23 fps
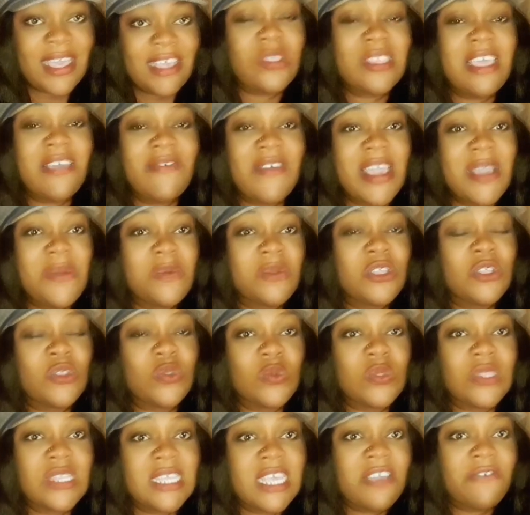Whatever
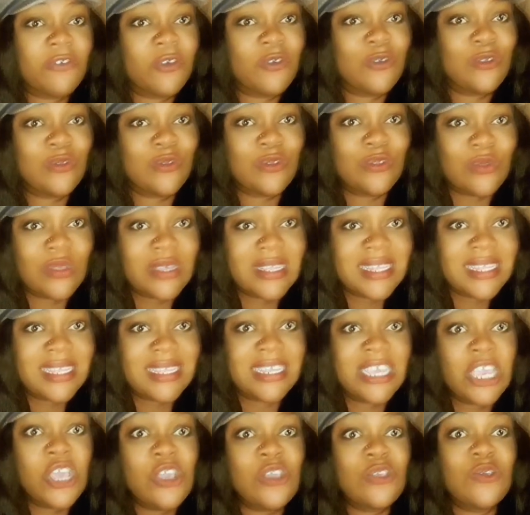it will take for you to
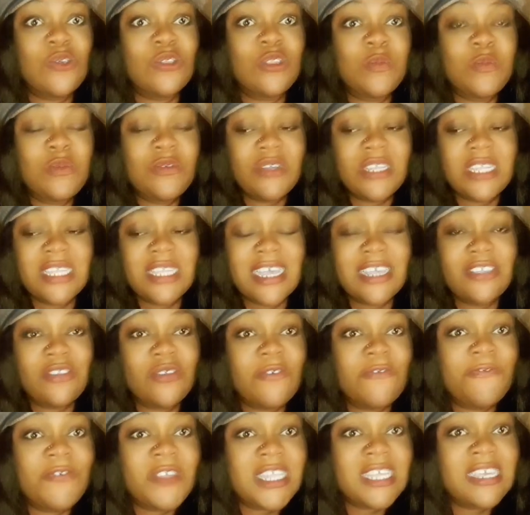succeed, your spirit, as
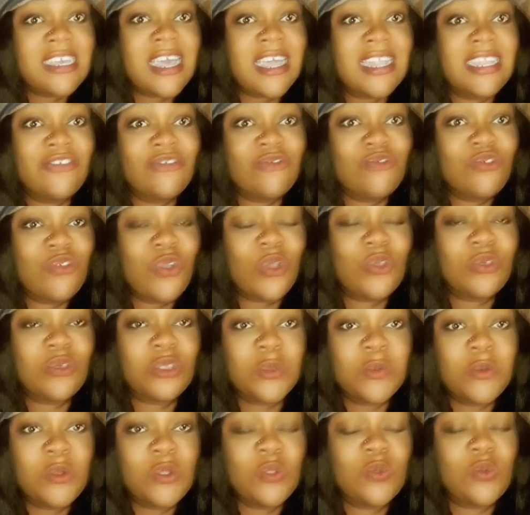you're physically strong,
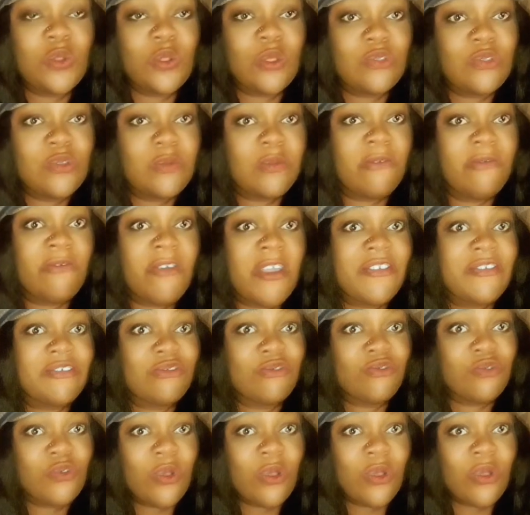your spirit will also be very
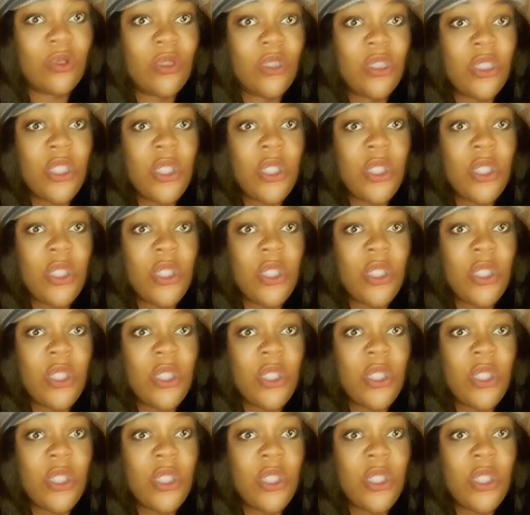strong.